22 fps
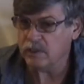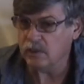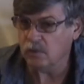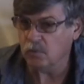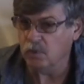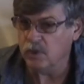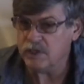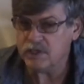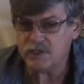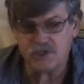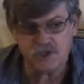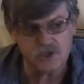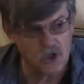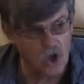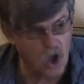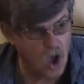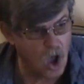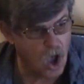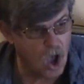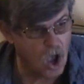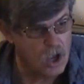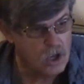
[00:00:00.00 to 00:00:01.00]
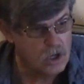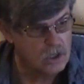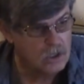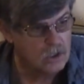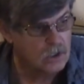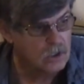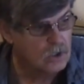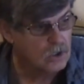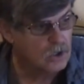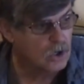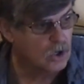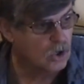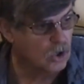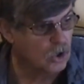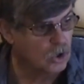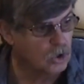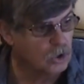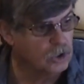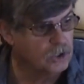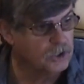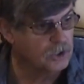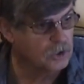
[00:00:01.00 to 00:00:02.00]
we saw
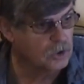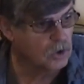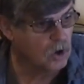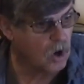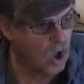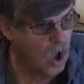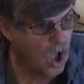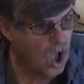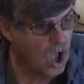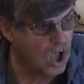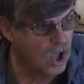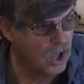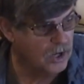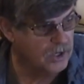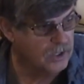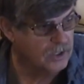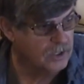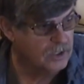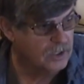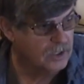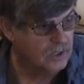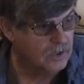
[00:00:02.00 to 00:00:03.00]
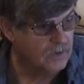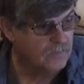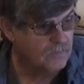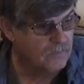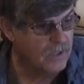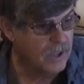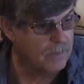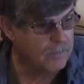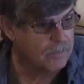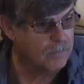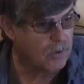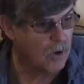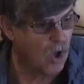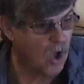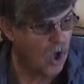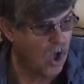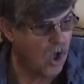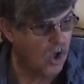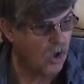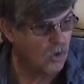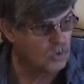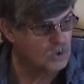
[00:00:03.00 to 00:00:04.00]
earlier on that
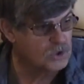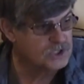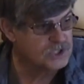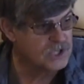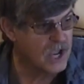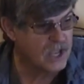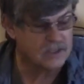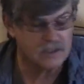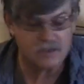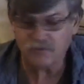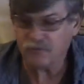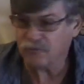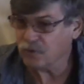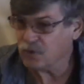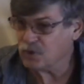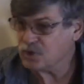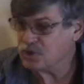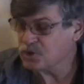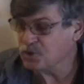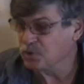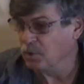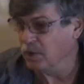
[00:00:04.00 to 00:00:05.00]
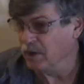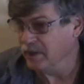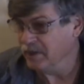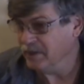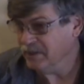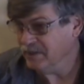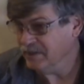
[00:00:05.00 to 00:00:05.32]
Paul was not the first one